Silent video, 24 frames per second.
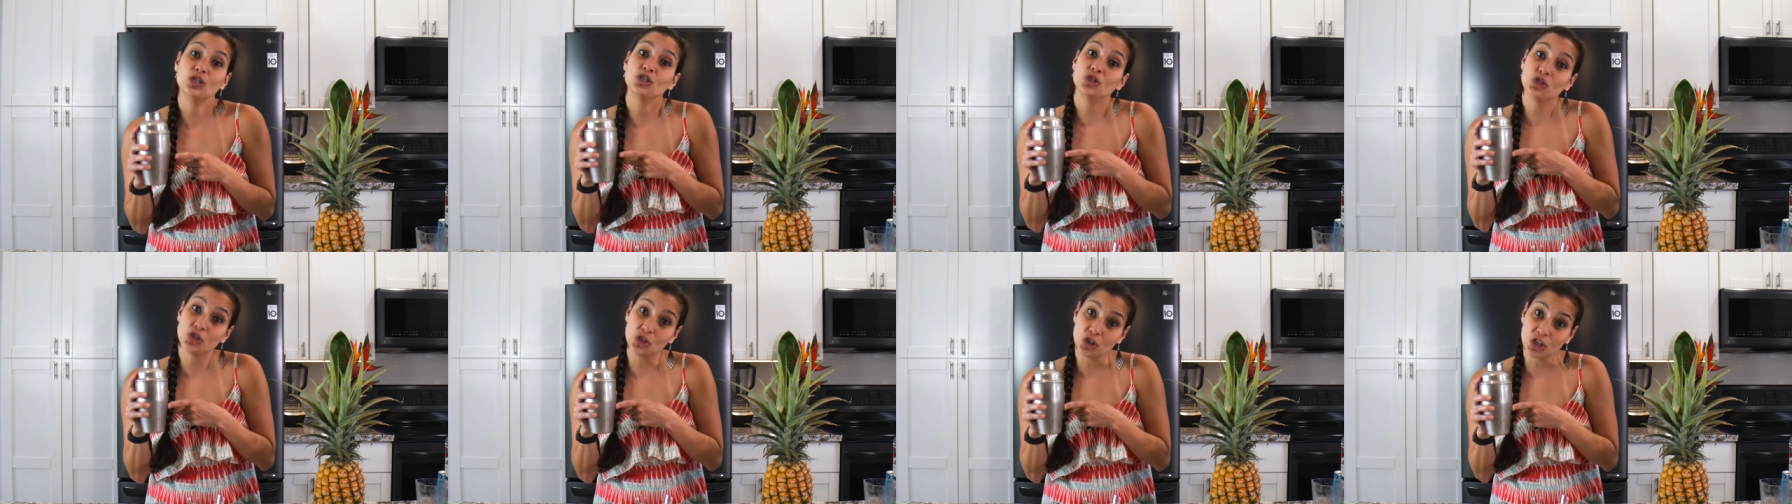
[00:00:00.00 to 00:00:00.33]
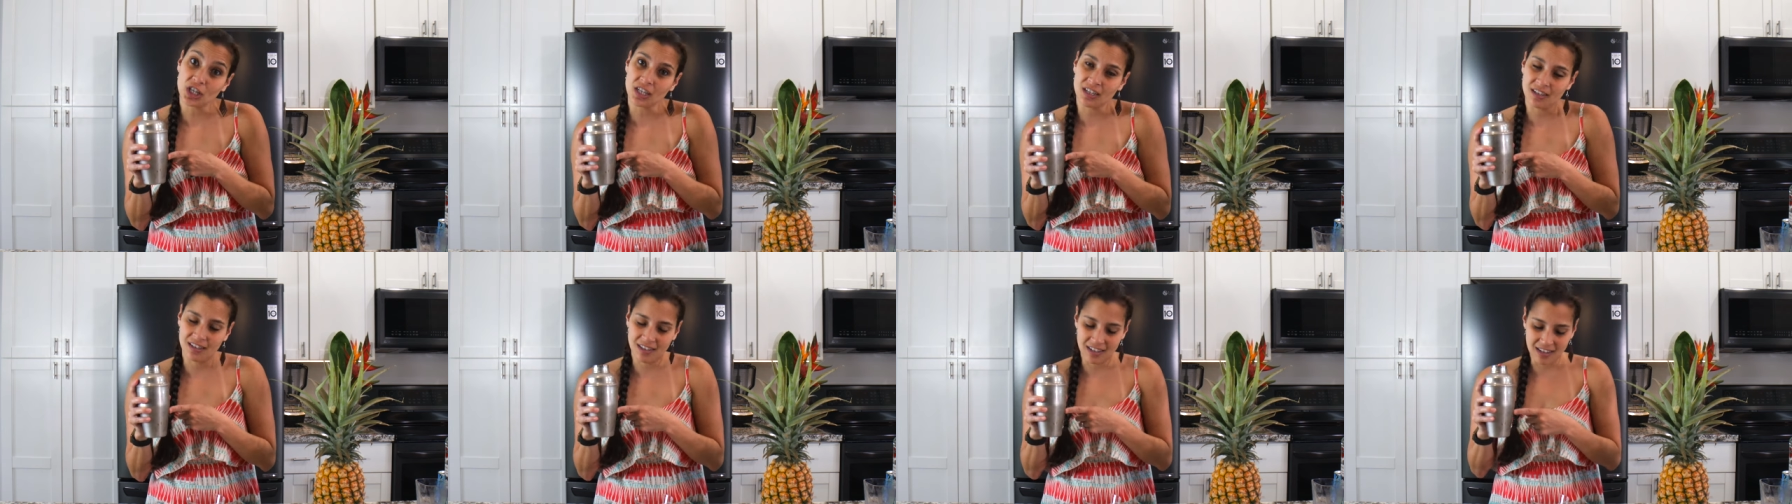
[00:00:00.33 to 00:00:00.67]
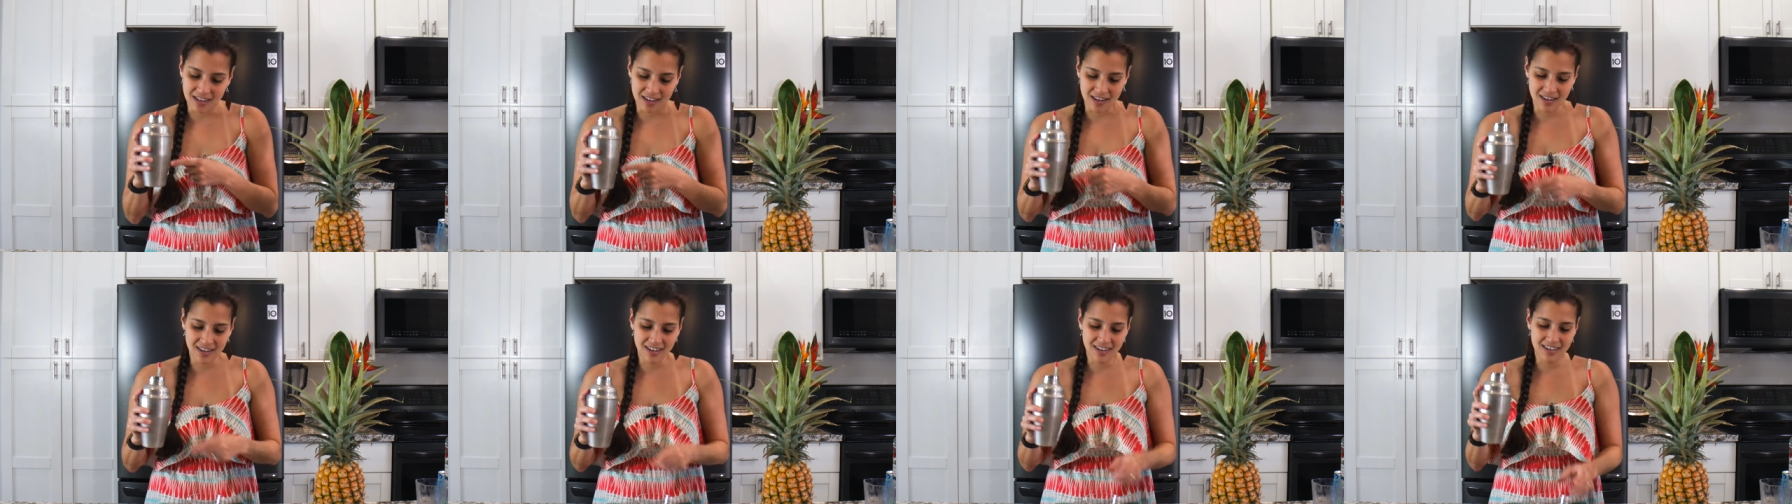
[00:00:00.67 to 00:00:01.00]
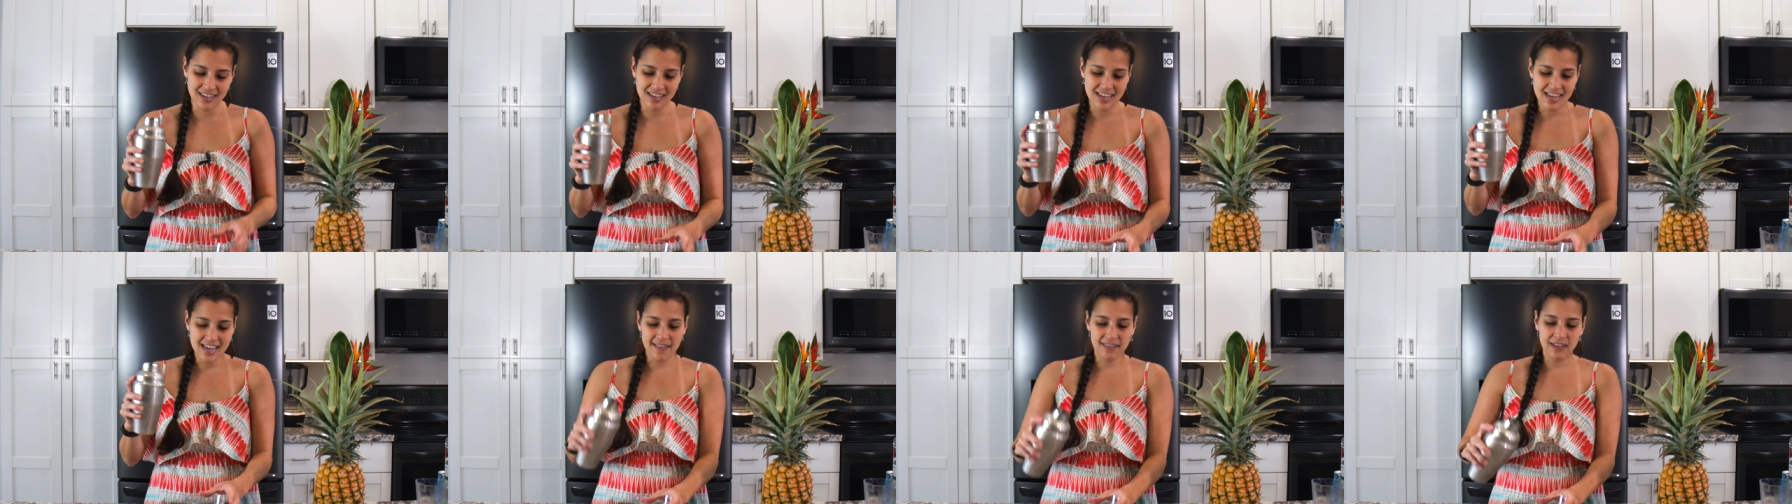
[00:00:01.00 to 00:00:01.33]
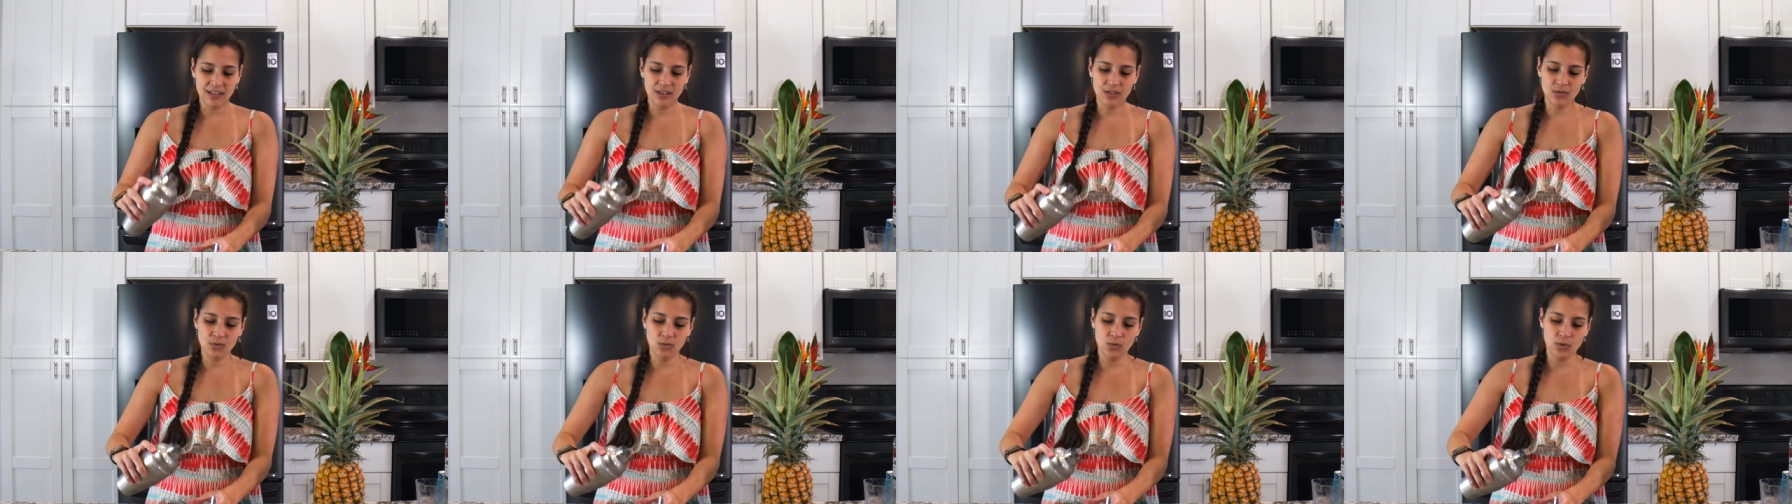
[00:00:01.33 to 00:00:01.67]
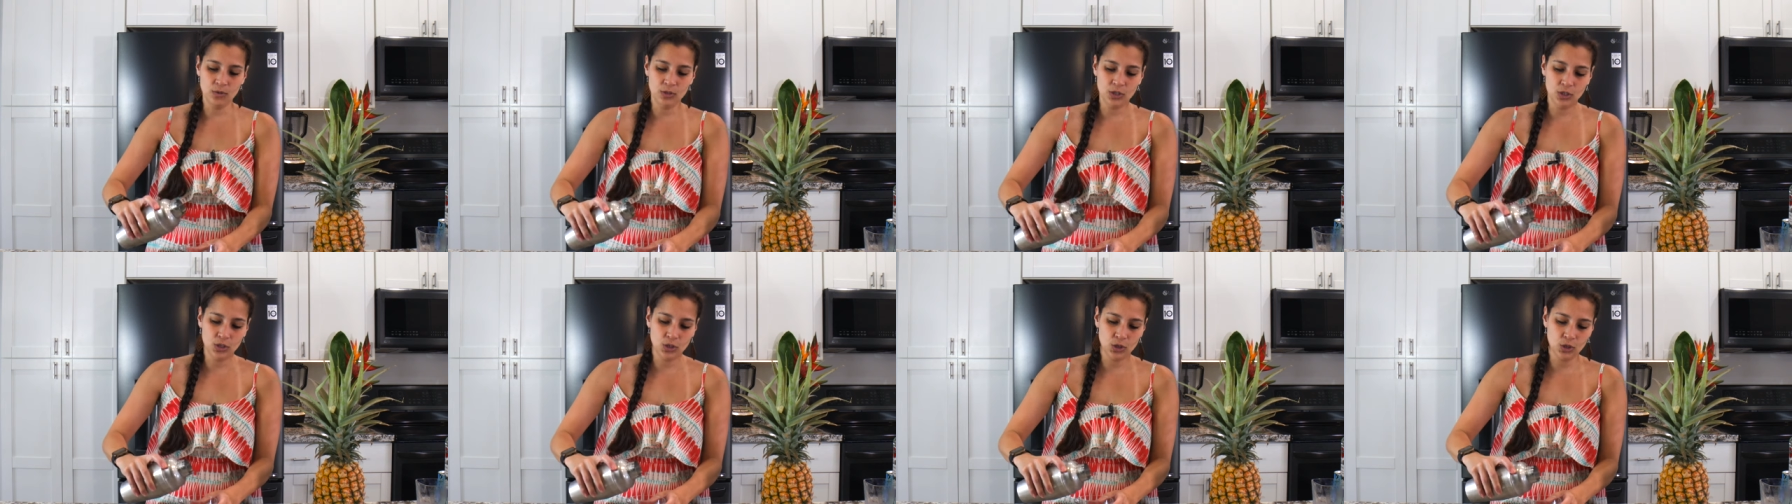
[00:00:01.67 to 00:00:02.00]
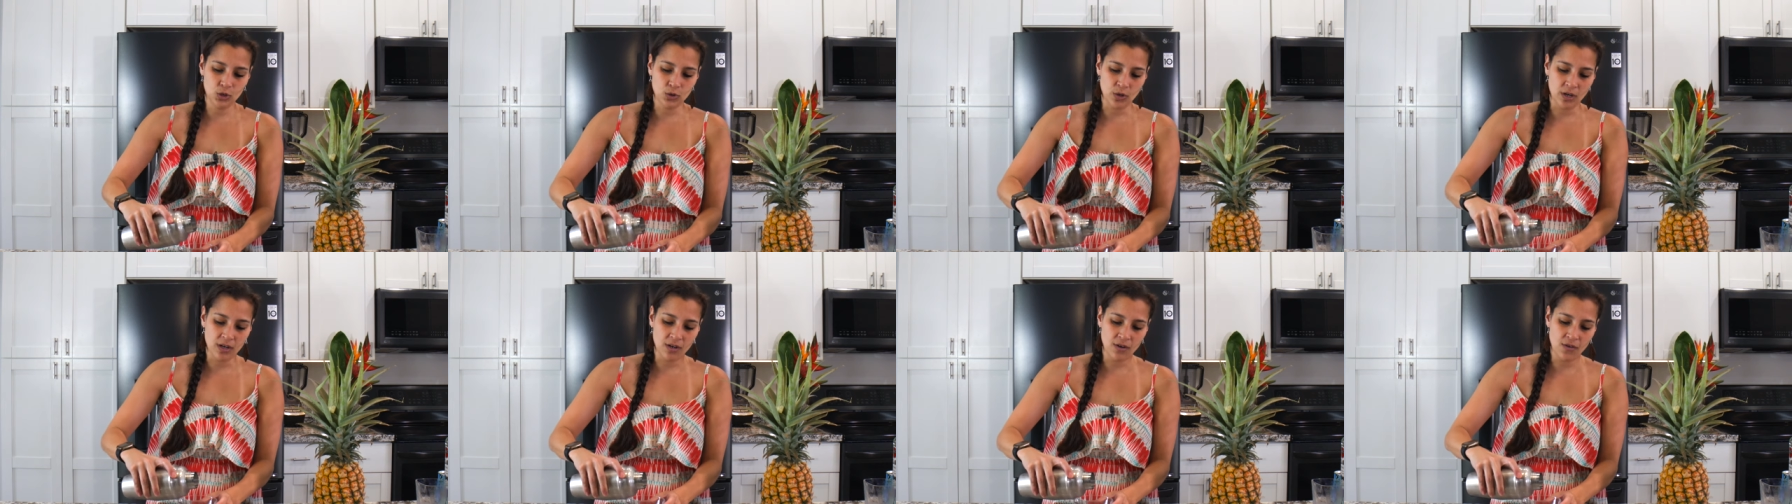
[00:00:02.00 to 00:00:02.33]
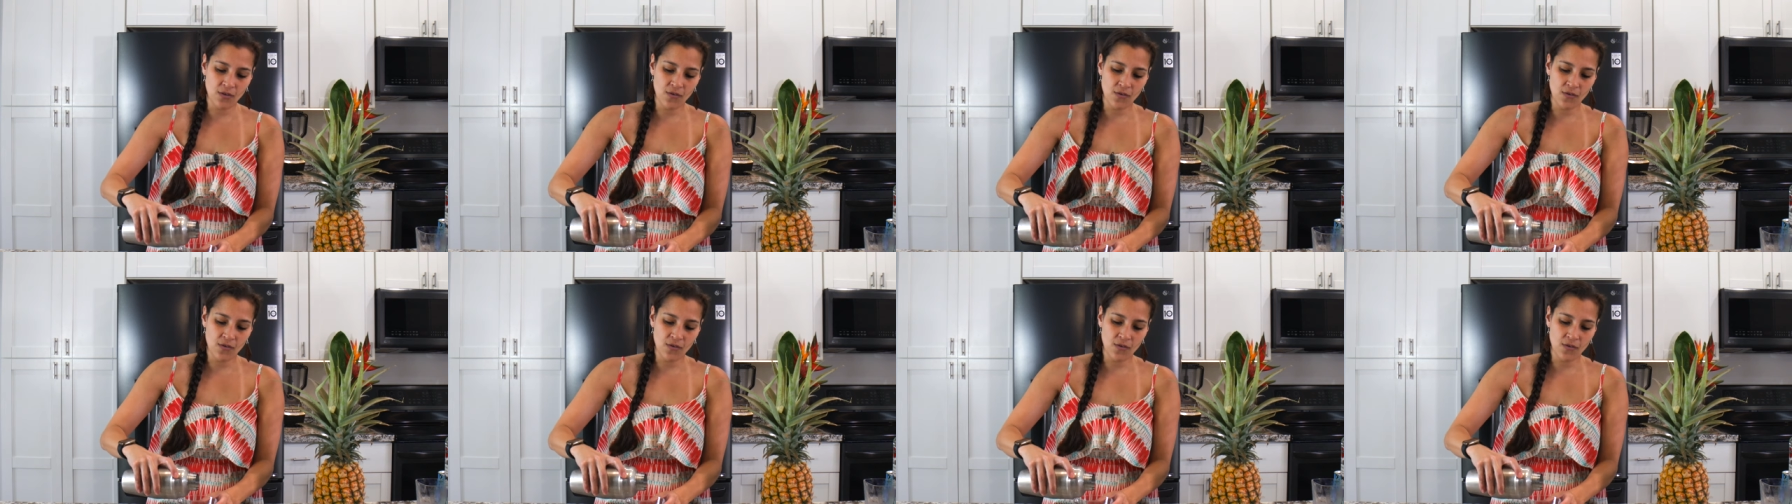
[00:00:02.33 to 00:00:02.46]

shook it in. And then we'll just strain it